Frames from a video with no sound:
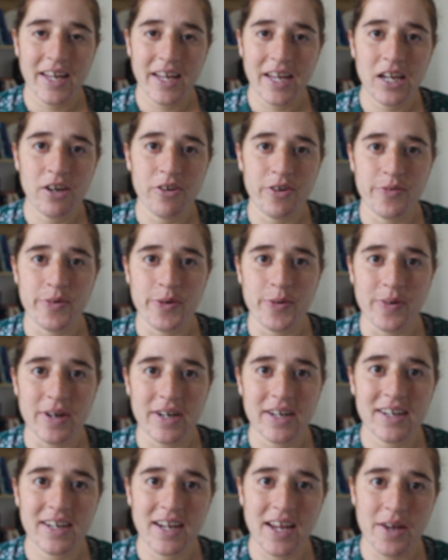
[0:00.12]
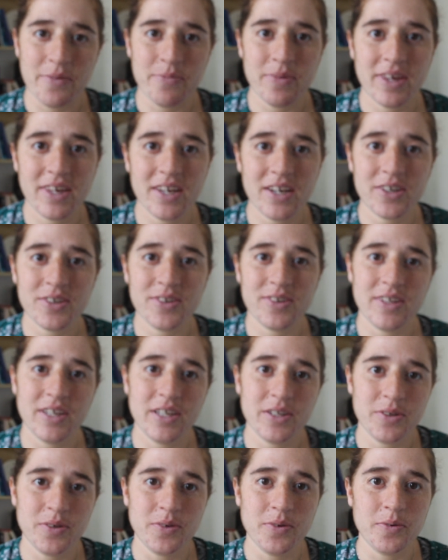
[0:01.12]
Hello everyone, I'm here
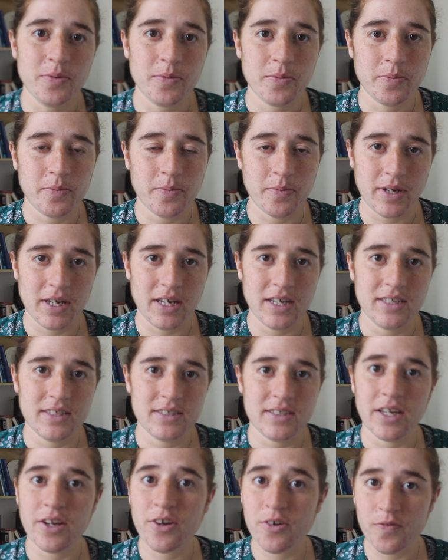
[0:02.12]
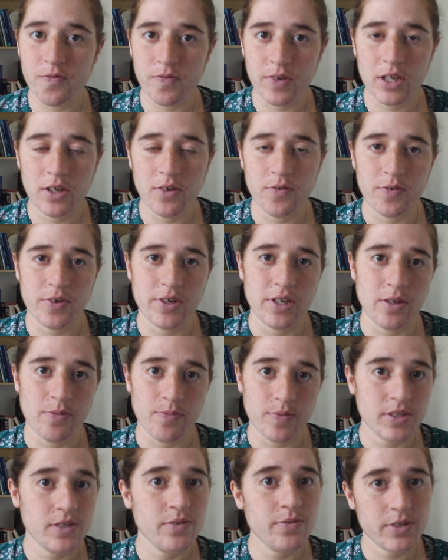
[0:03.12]
today to do my second video for the
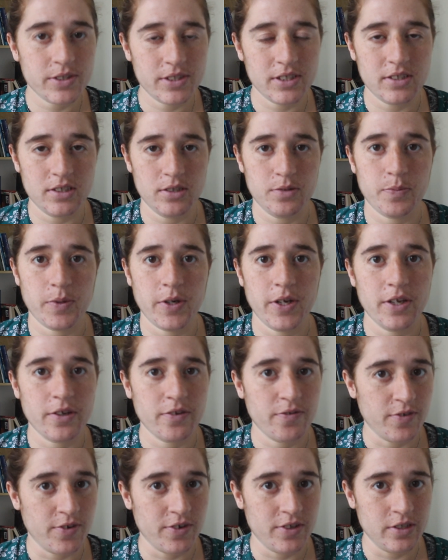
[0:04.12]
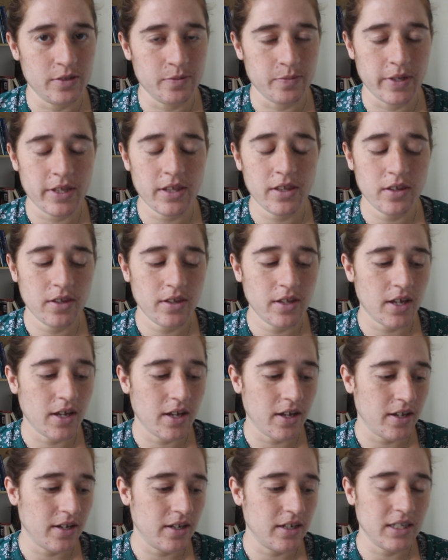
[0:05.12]
Invisible Cities project for this month,
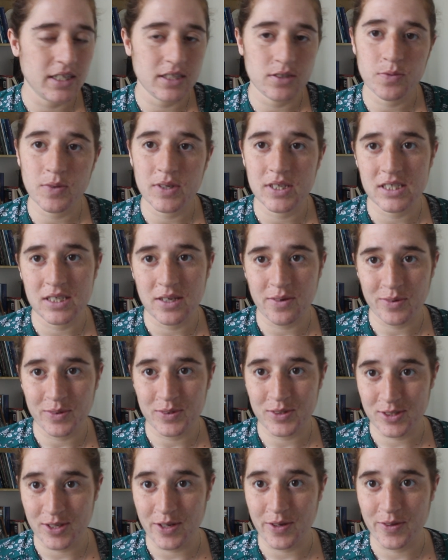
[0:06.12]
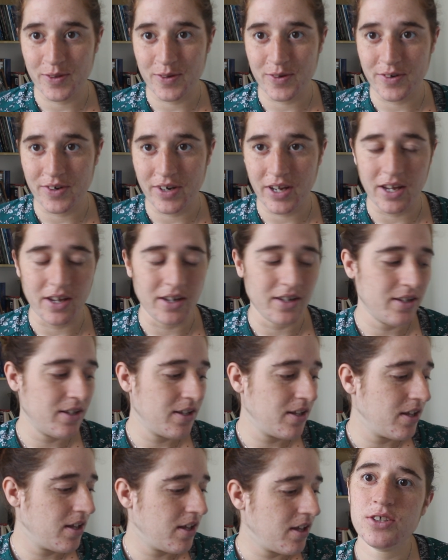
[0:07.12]
and this one is about South Korea.
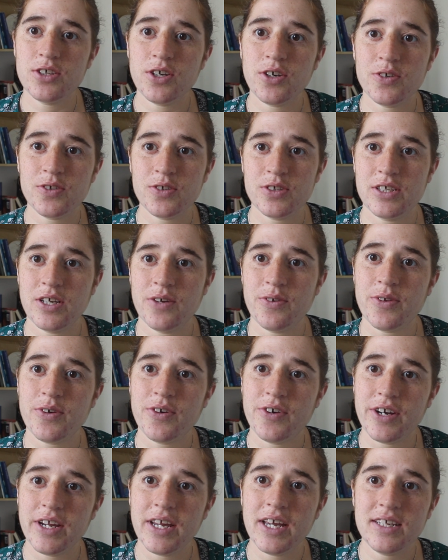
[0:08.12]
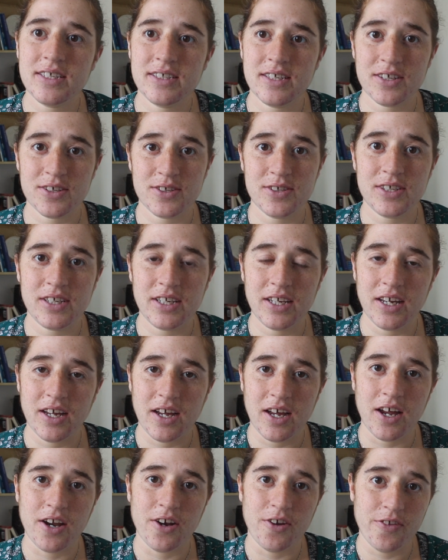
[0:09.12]
So South Korea is actually
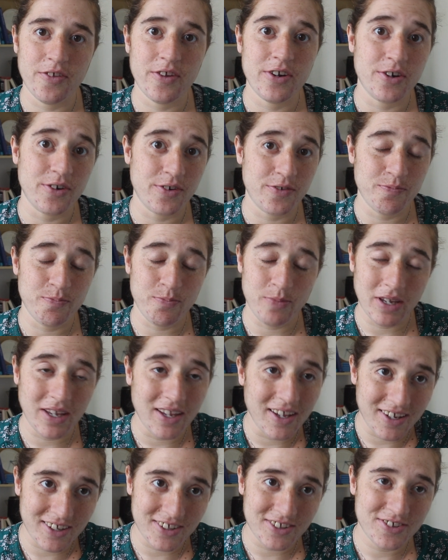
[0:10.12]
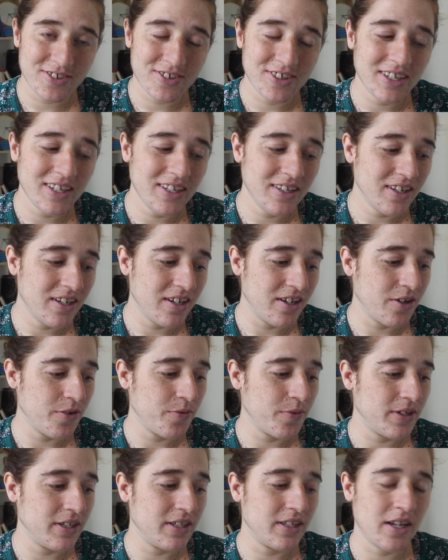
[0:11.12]
another big country
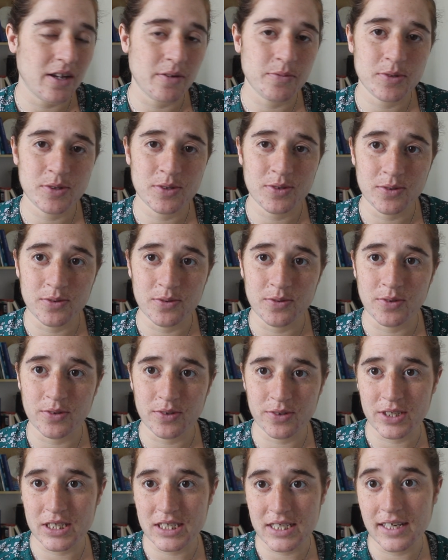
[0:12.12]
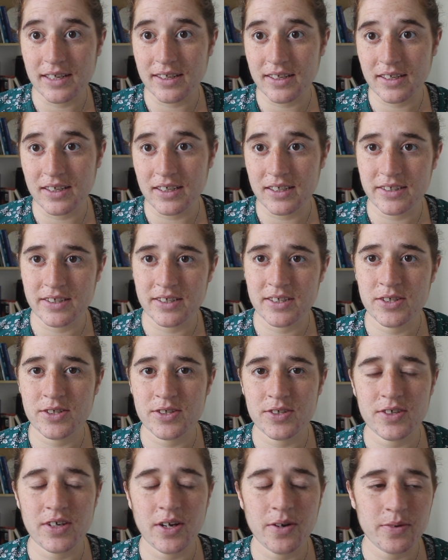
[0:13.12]
when it comes to translated
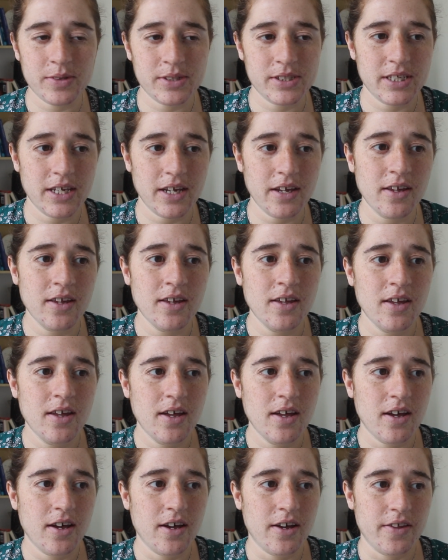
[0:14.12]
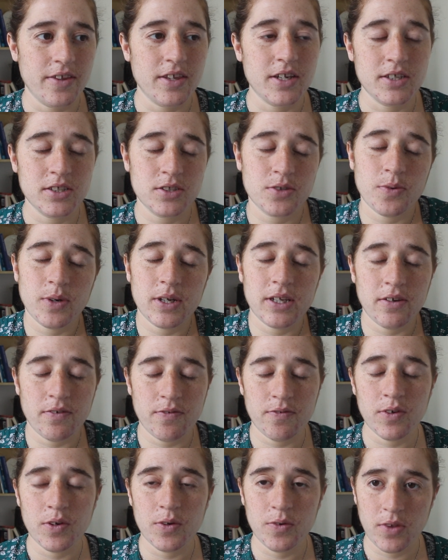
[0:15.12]
literature, I will say. There's quite a
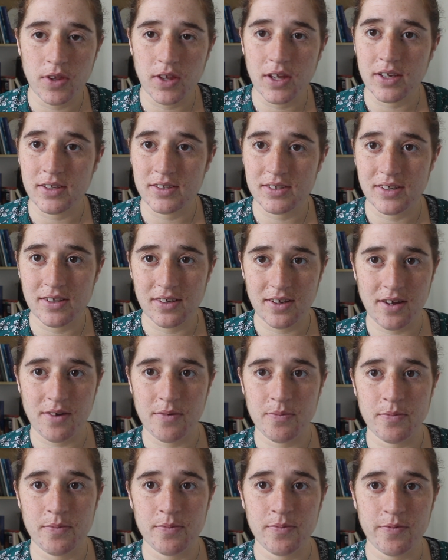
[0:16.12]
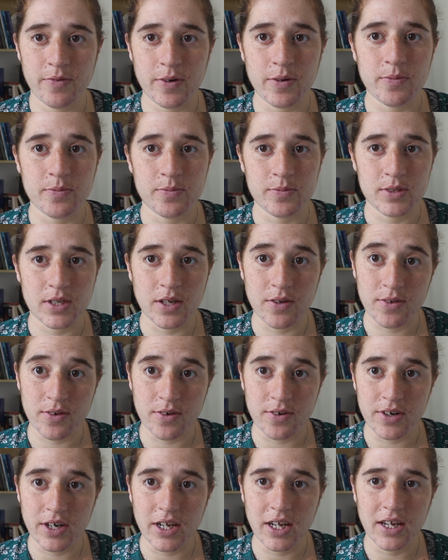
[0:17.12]
few things that come from South
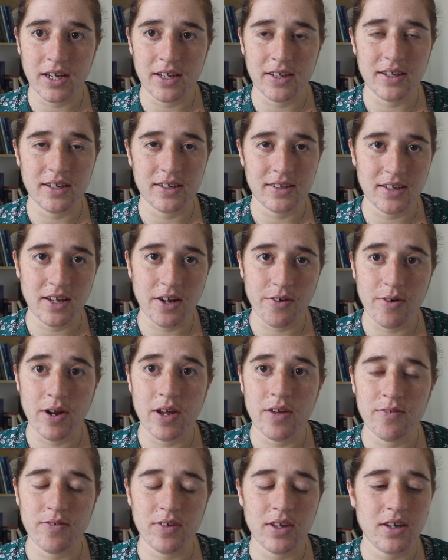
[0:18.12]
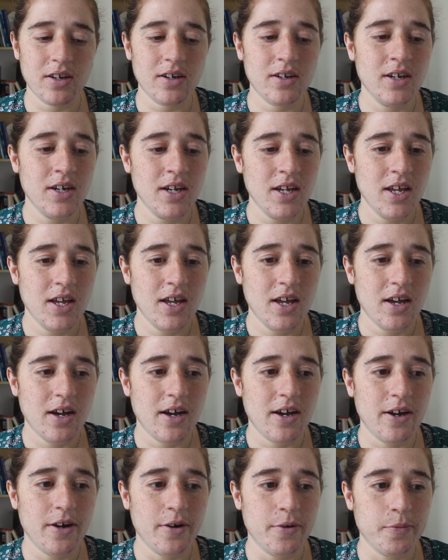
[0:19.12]
Korea that arrive here.
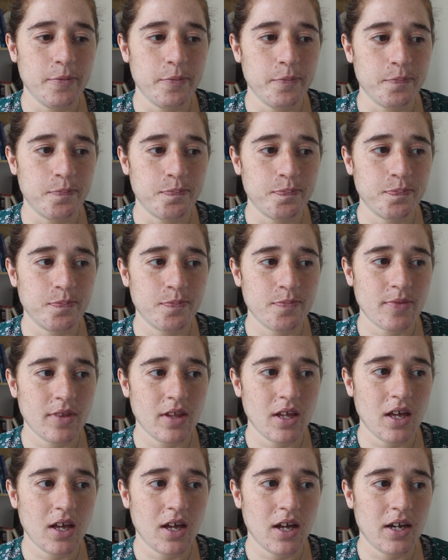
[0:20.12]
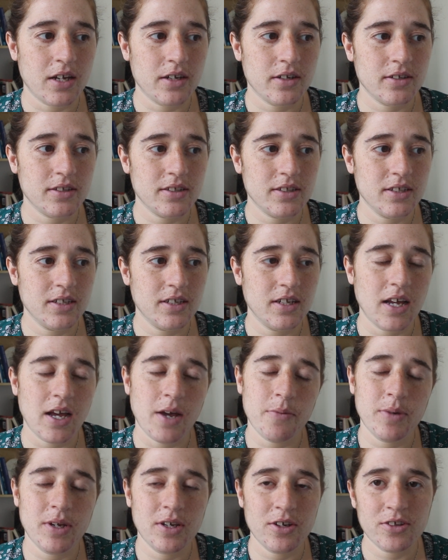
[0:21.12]
And
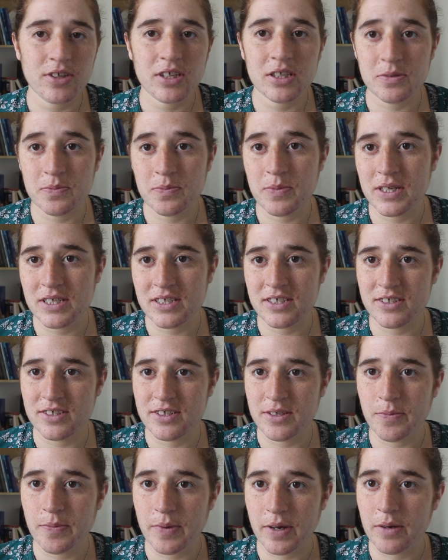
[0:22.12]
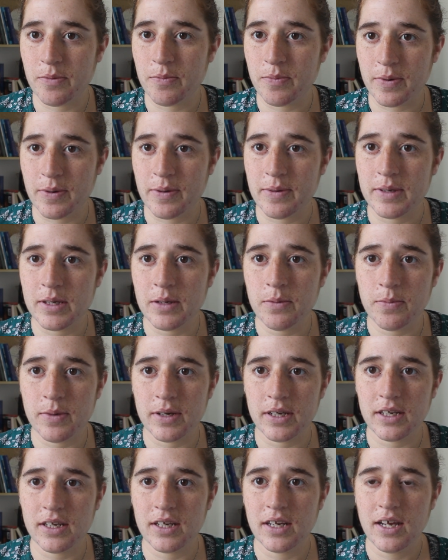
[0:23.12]
I mean, not as much as Japan probably,
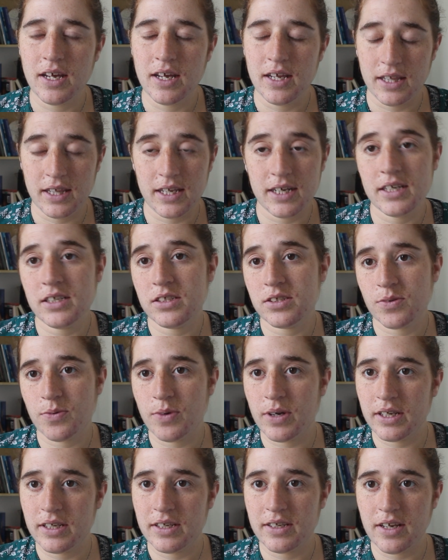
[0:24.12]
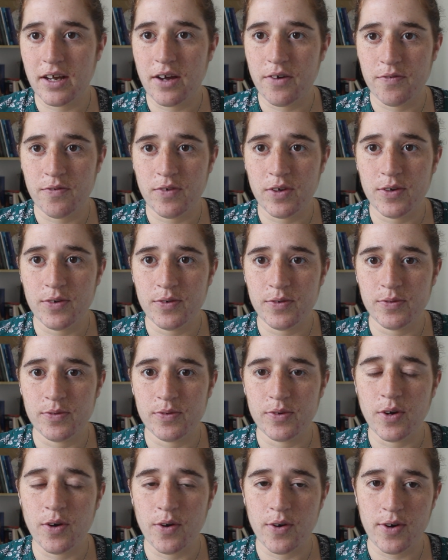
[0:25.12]
but there is quite a
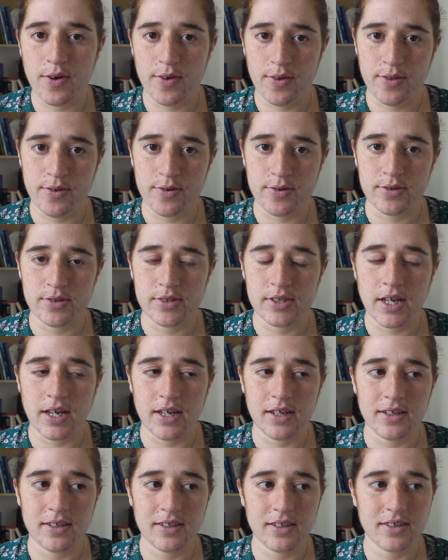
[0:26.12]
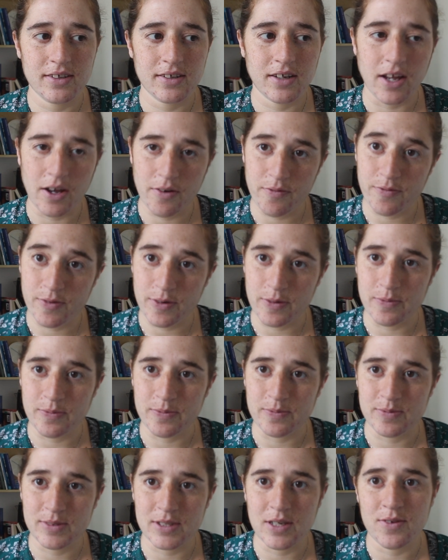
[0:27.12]
few known authors that come
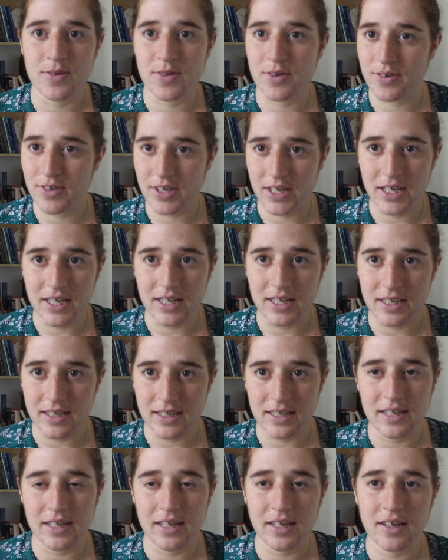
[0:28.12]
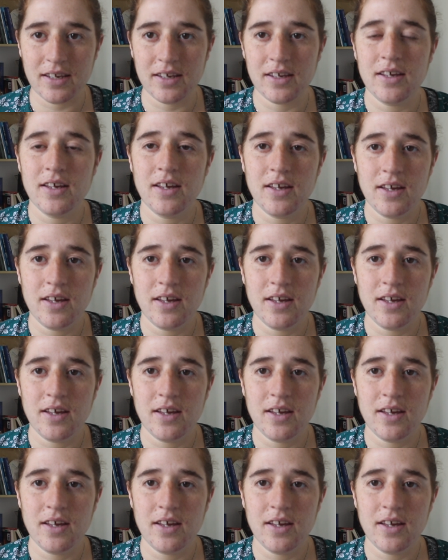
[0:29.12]
from South Korea, like